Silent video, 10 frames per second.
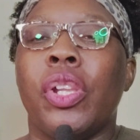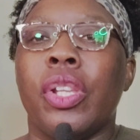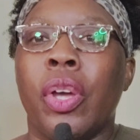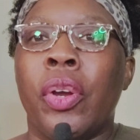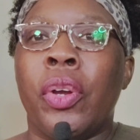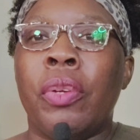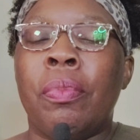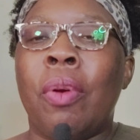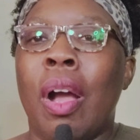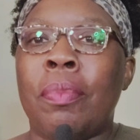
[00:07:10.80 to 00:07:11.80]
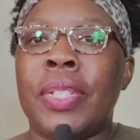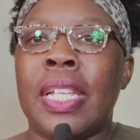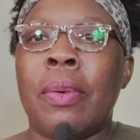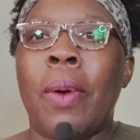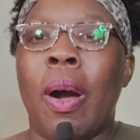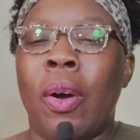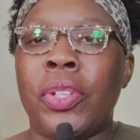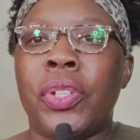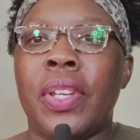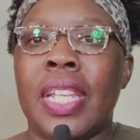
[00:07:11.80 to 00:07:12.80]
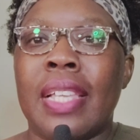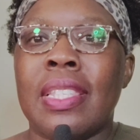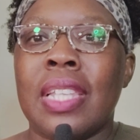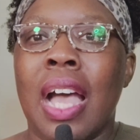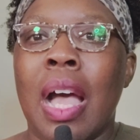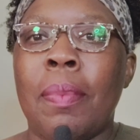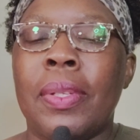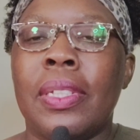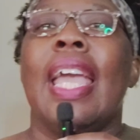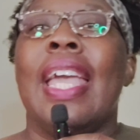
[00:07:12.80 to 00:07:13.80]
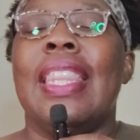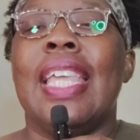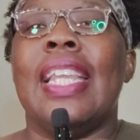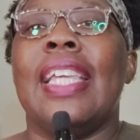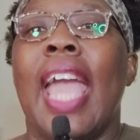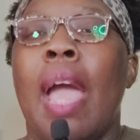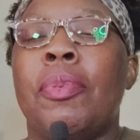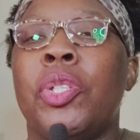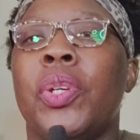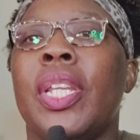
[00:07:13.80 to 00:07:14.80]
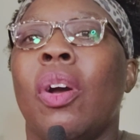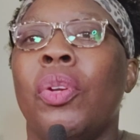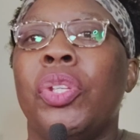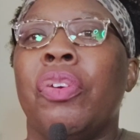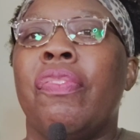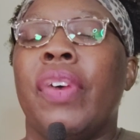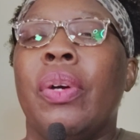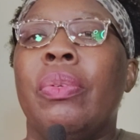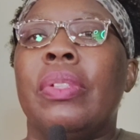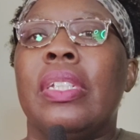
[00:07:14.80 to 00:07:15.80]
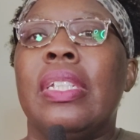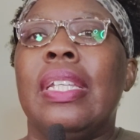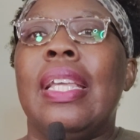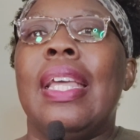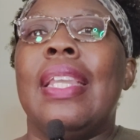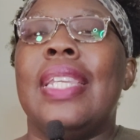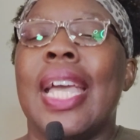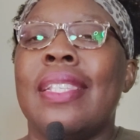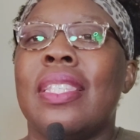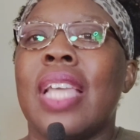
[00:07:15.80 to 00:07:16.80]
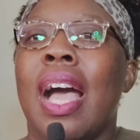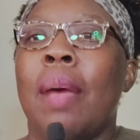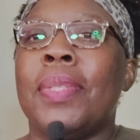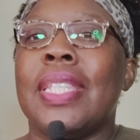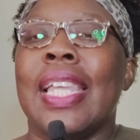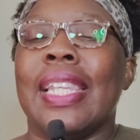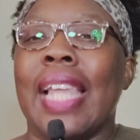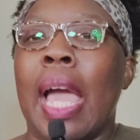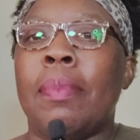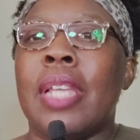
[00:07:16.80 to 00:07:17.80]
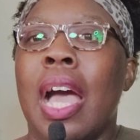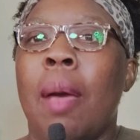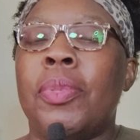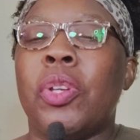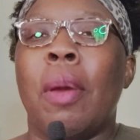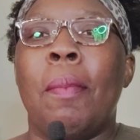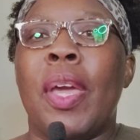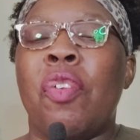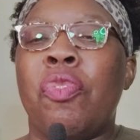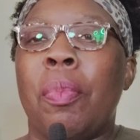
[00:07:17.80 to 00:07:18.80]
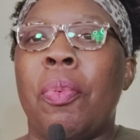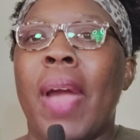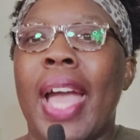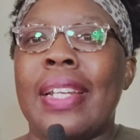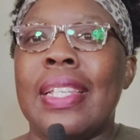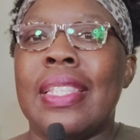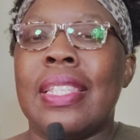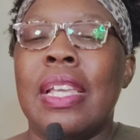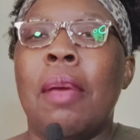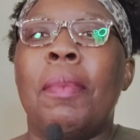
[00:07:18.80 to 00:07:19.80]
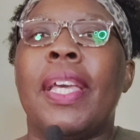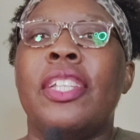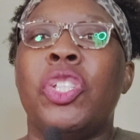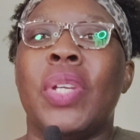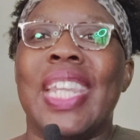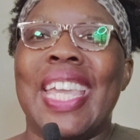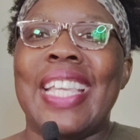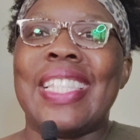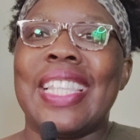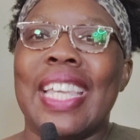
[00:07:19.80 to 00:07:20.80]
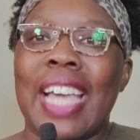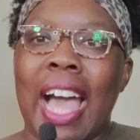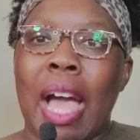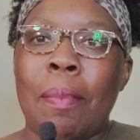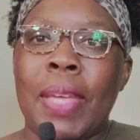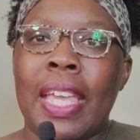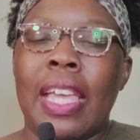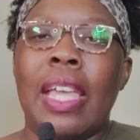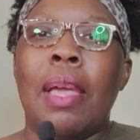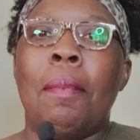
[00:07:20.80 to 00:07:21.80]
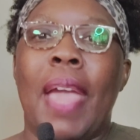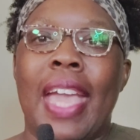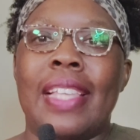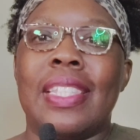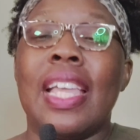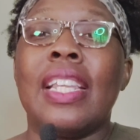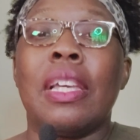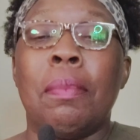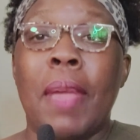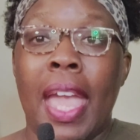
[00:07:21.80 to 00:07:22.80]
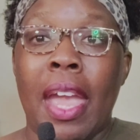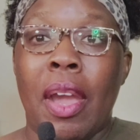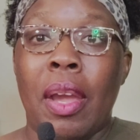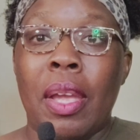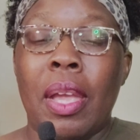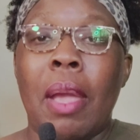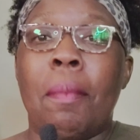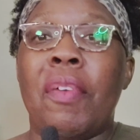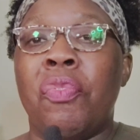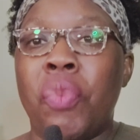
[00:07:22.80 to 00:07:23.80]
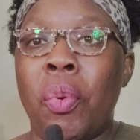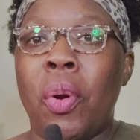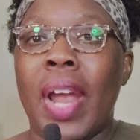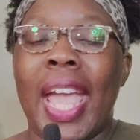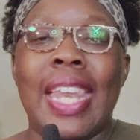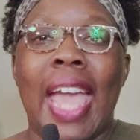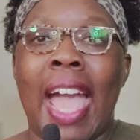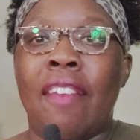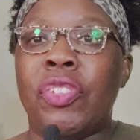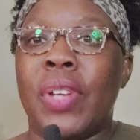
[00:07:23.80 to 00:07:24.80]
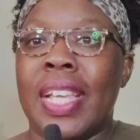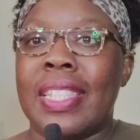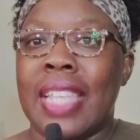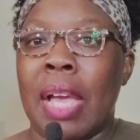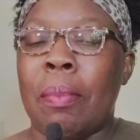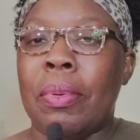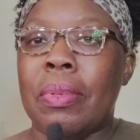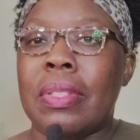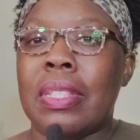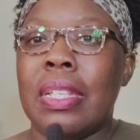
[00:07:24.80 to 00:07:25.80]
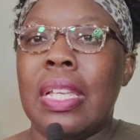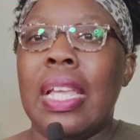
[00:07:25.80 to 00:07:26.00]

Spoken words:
to learn prompting while on your desktop and then capture it on your phone. Desktops and laptops are better for practice because you can easily copy, paste, and compare before and after examples.